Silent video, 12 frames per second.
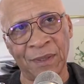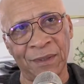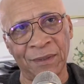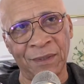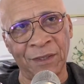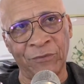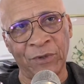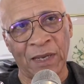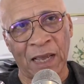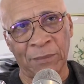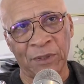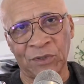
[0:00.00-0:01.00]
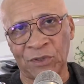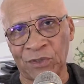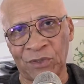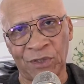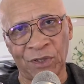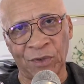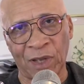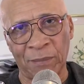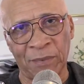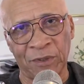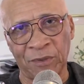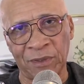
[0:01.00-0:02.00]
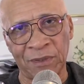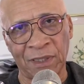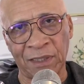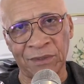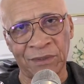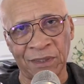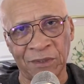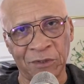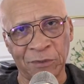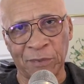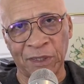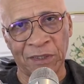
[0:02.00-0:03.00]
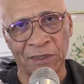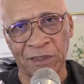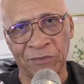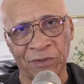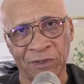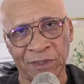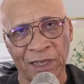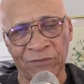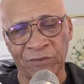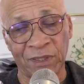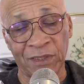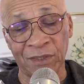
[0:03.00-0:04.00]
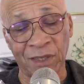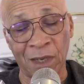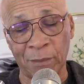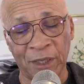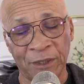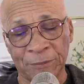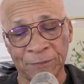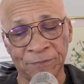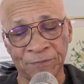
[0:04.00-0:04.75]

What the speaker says: If it happens this year or happen early next year, doesn't make any difference. I feel it's coming.